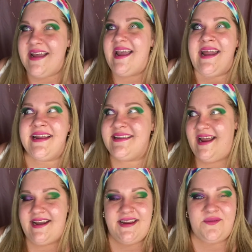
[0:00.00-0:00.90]

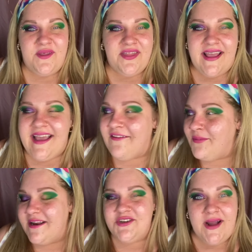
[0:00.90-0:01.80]
inundated with like
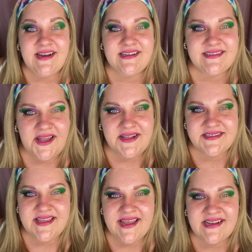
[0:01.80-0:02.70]
everybody trying to sell us
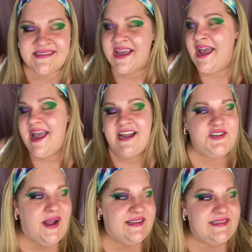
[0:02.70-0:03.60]
things and
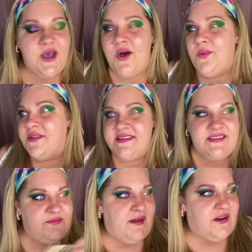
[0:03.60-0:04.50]
trying to say, oh, well, this
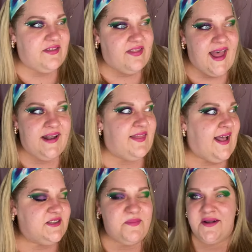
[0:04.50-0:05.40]
is better than that. And
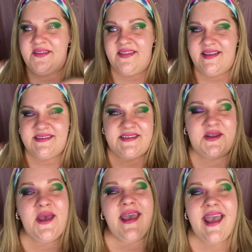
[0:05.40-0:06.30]
that's better than this. And,
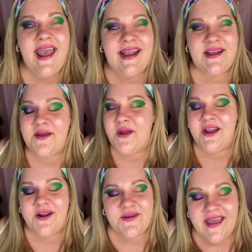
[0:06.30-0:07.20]
and
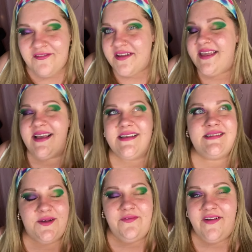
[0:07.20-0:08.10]
you know, everything is
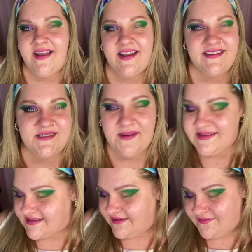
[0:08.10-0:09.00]
so freaking
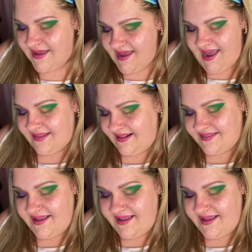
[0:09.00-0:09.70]
expensive. And like the